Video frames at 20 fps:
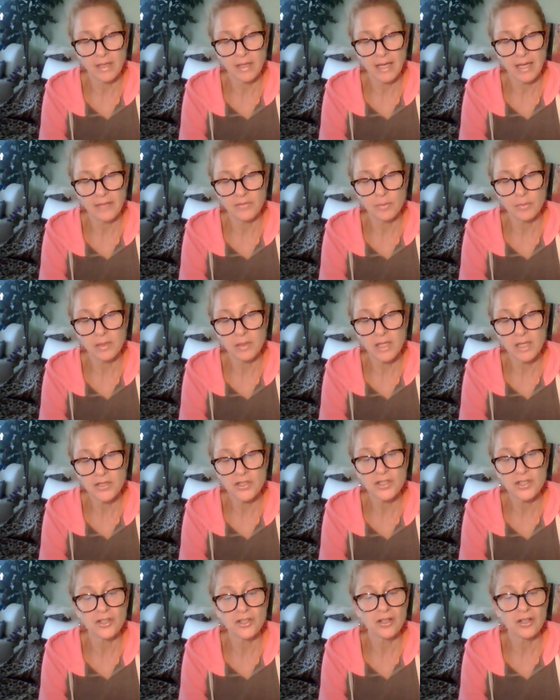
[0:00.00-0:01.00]
but you have to
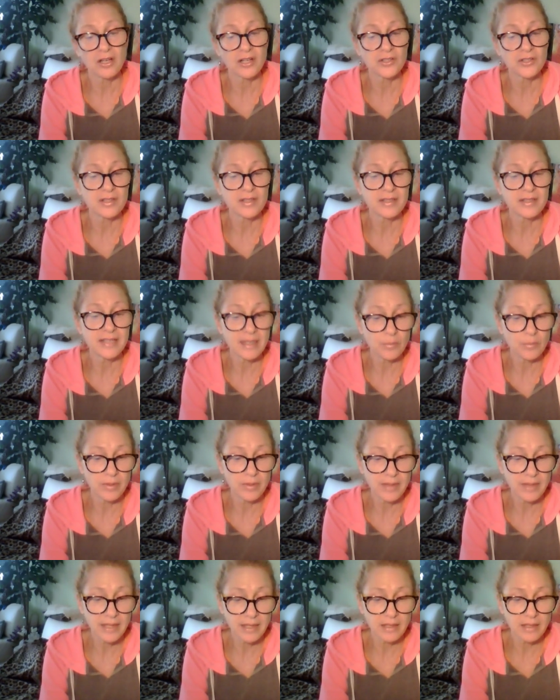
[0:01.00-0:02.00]
plunge into your conscious deep
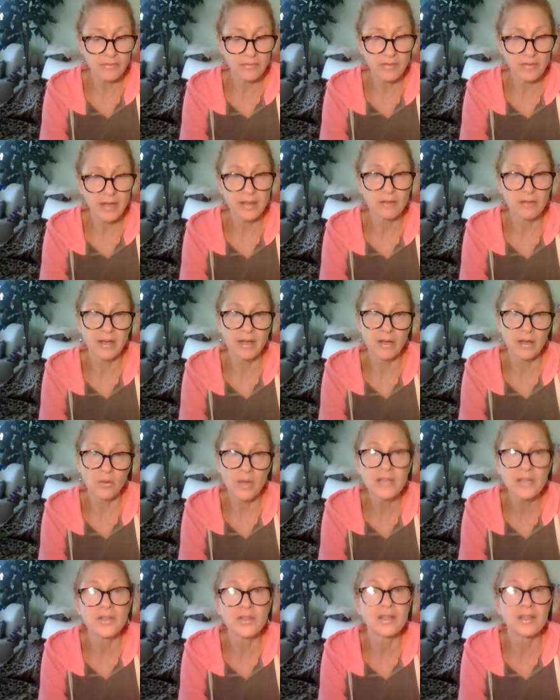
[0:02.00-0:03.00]
within to find the right
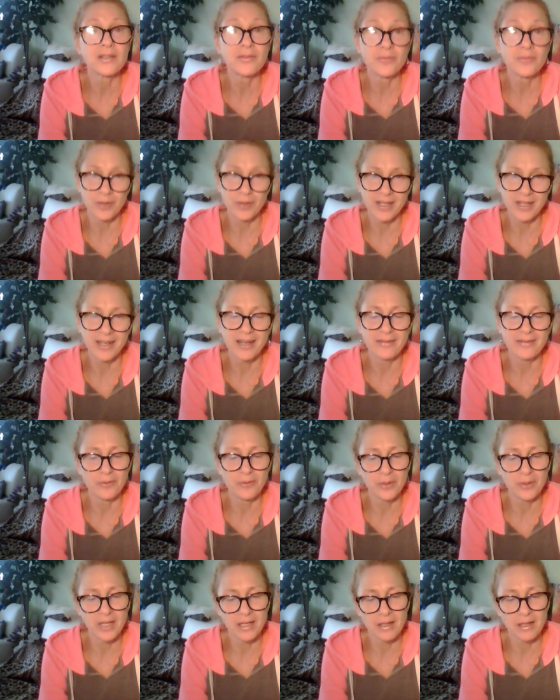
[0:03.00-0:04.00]
question. It's forty-nine
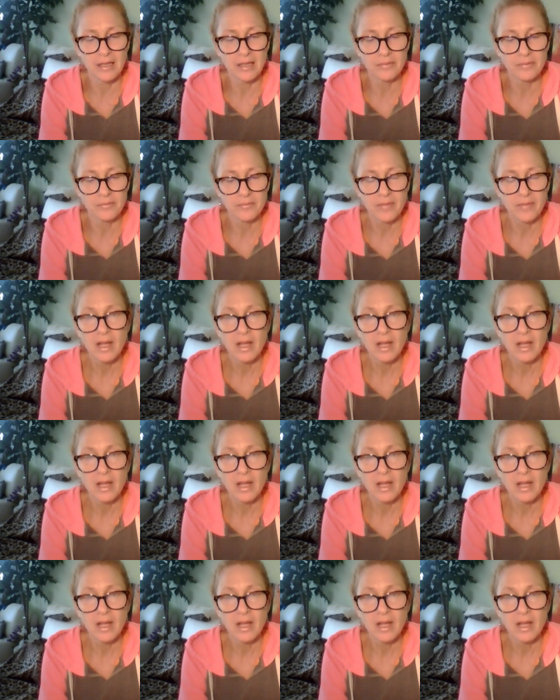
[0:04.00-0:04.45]
forty-nine.